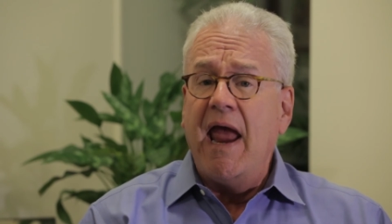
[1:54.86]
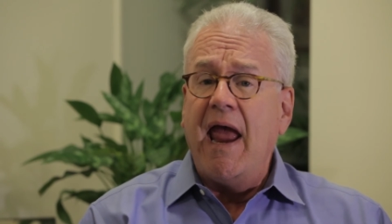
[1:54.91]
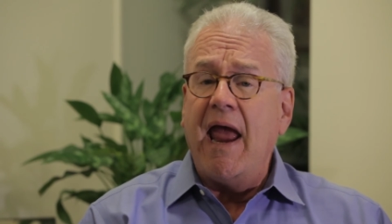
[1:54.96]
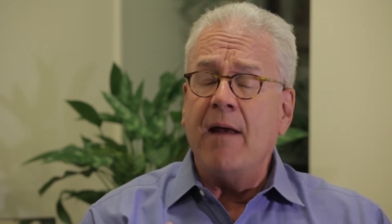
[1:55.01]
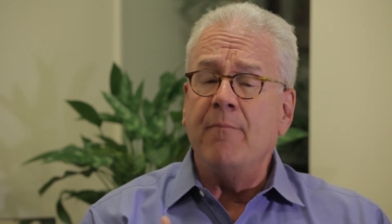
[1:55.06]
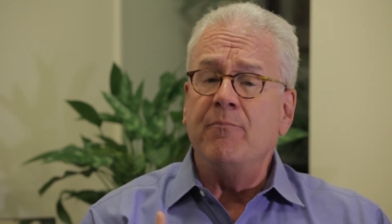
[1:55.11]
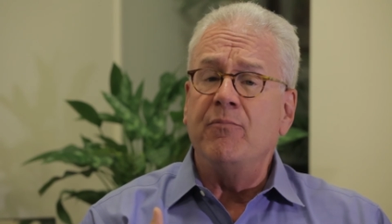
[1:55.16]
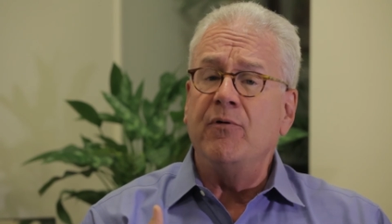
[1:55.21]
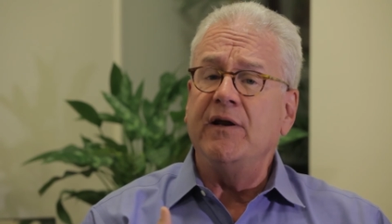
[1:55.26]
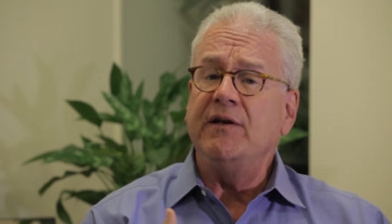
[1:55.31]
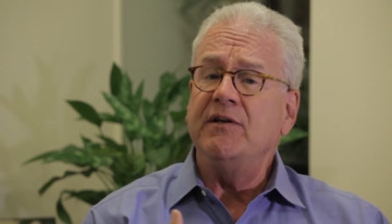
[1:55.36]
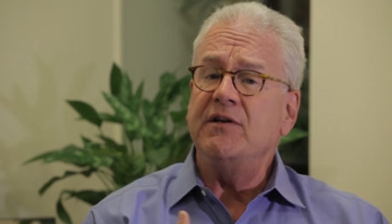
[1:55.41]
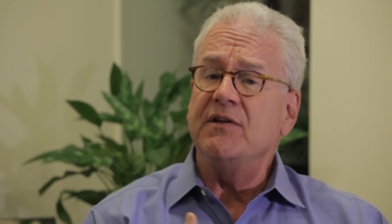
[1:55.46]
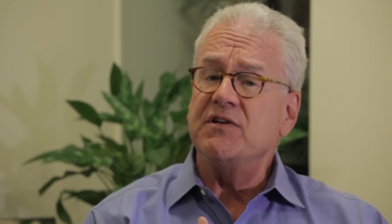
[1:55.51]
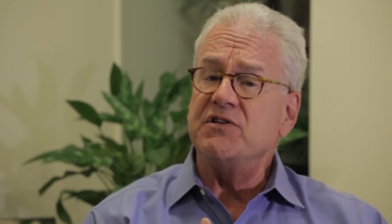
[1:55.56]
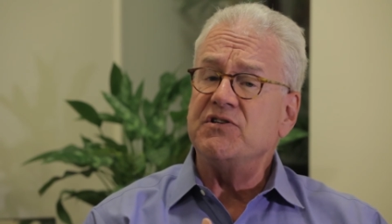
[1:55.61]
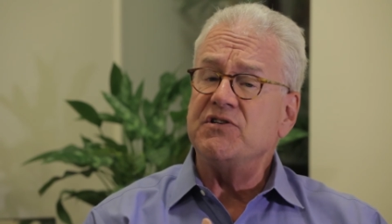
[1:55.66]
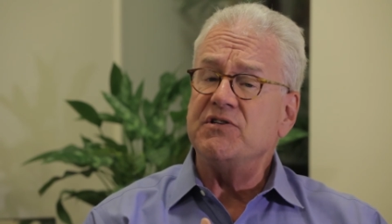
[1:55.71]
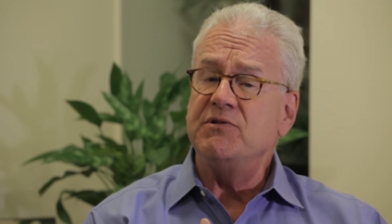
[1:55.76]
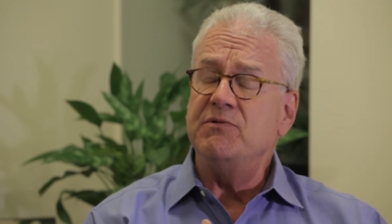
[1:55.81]
and bring to
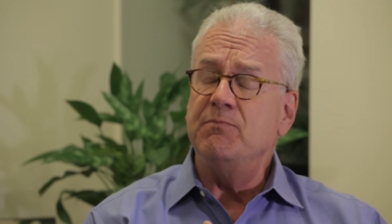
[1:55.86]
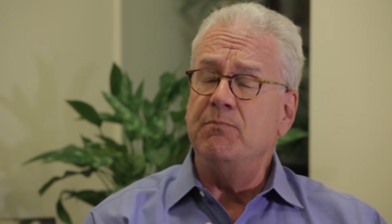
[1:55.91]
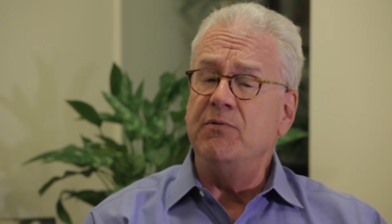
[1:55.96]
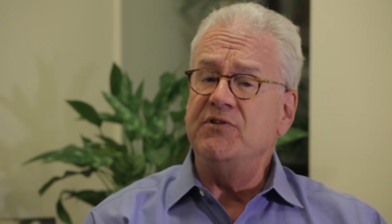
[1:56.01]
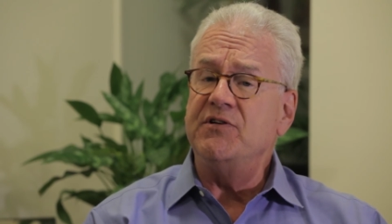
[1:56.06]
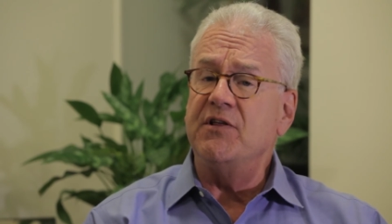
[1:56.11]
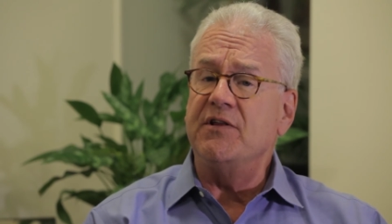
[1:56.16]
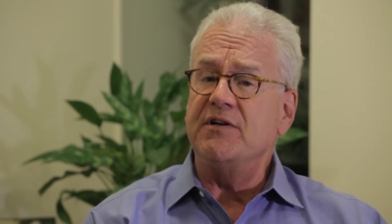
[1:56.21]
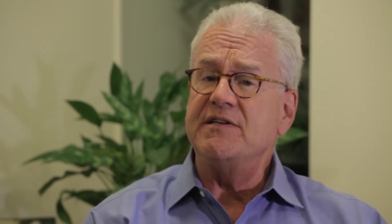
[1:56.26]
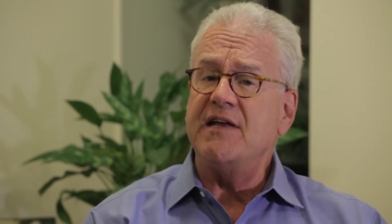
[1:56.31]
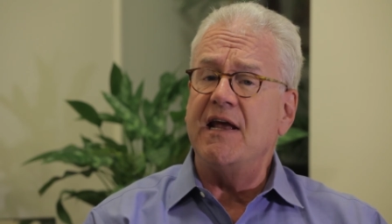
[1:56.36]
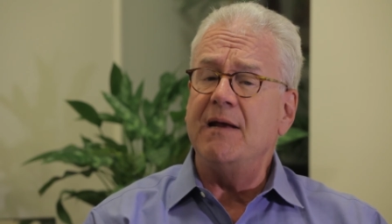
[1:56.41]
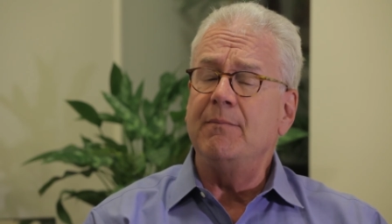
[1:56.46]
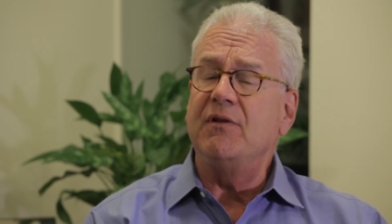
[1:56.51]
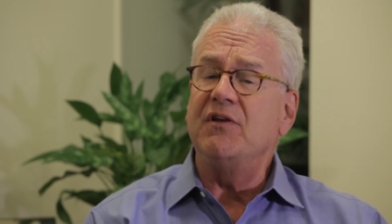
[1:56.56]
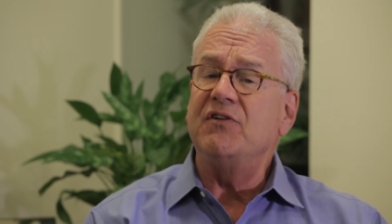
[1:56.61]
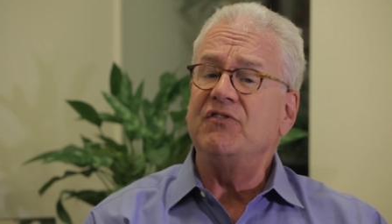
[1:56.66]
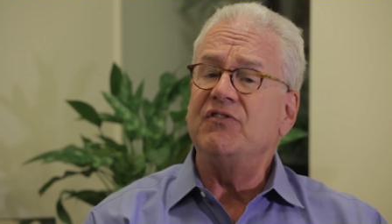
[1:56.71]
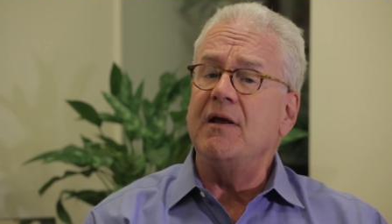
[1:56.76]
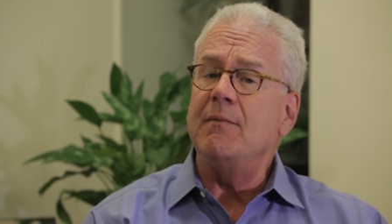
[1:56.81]
the
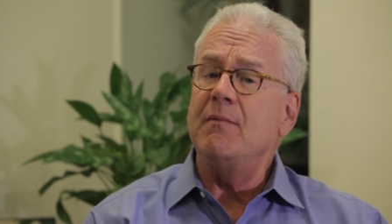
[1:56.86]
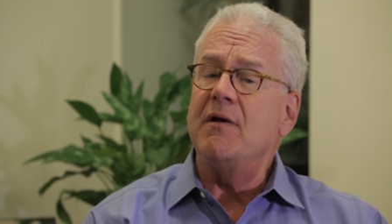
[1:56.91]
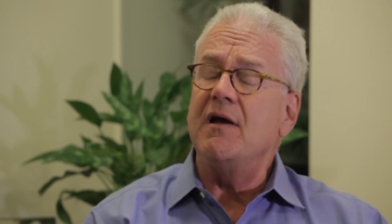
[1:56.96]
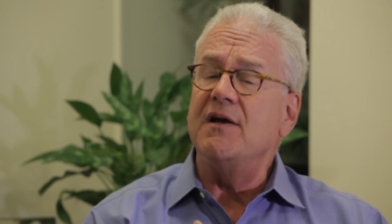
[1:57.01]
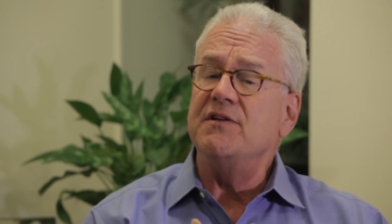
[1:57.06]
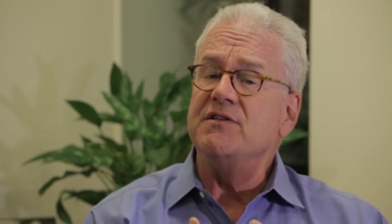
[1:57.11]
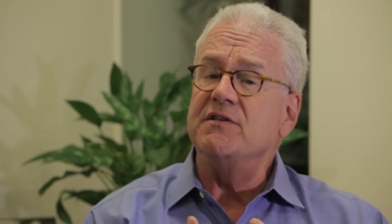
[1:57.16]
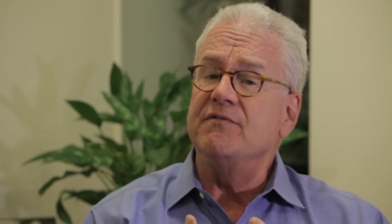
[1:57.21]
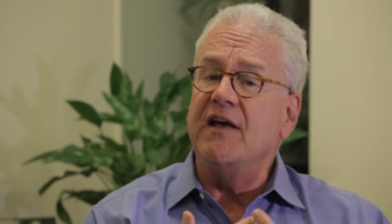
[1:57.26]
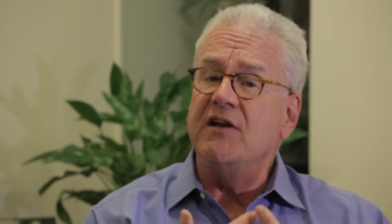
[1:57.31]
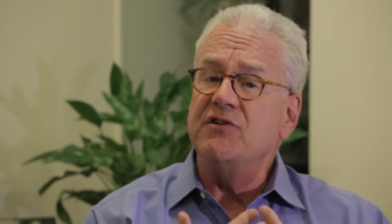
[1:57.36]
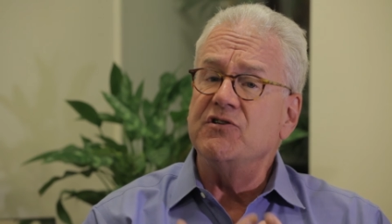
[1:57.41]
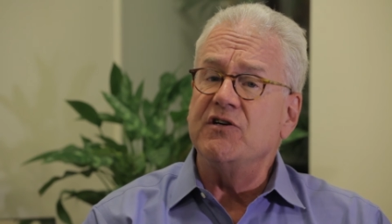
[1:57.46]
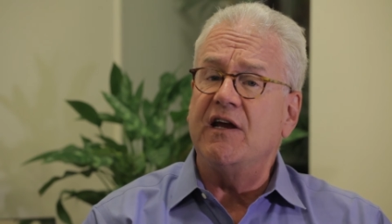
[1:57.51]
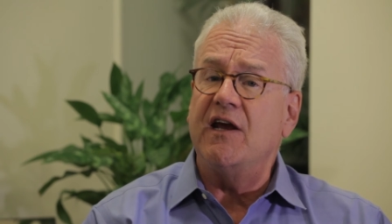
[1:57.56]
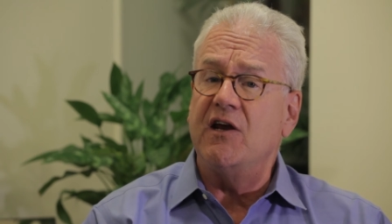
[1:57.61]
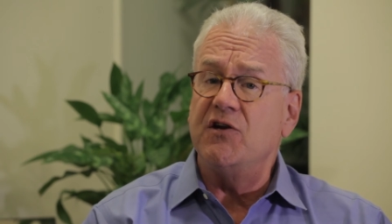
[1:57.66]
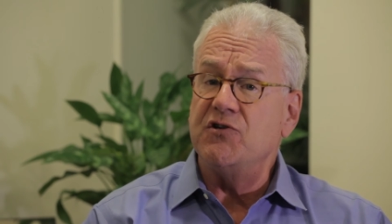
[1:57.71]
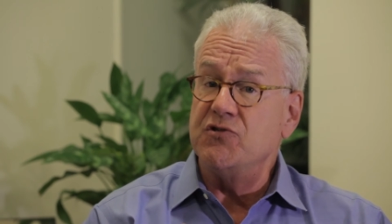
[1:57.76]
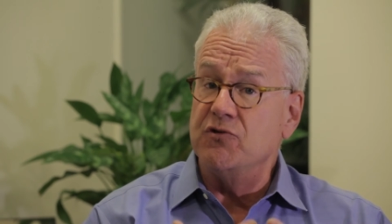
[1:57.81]
table the same kinds of
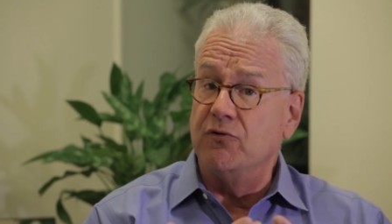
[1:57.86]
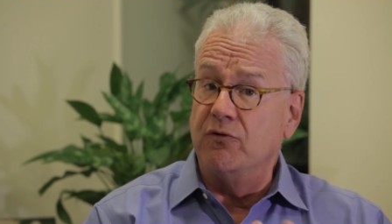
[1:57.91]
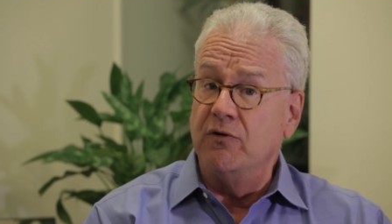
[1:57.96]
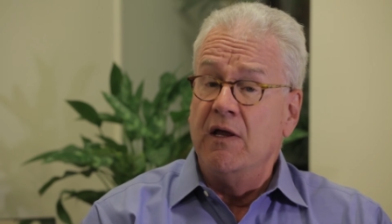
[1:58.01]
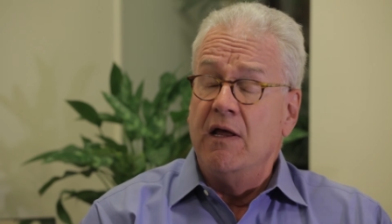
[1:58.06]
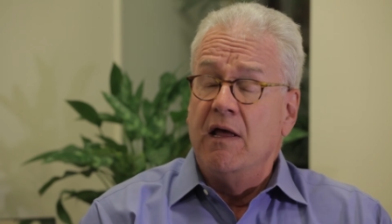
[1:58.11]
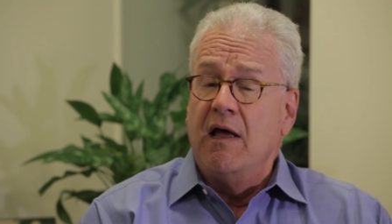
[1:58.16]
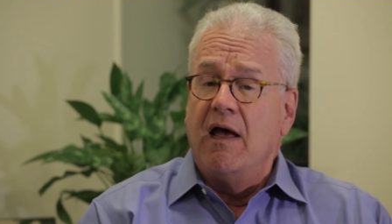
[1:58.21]
educational